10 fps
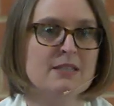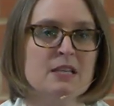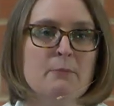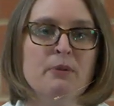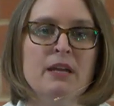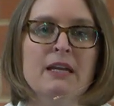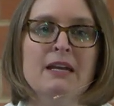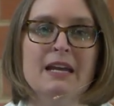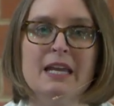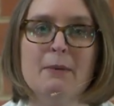Simply
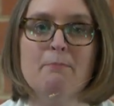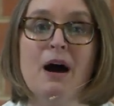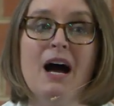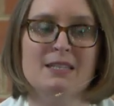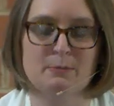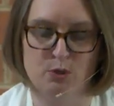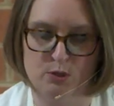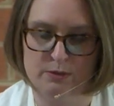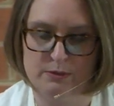impossible.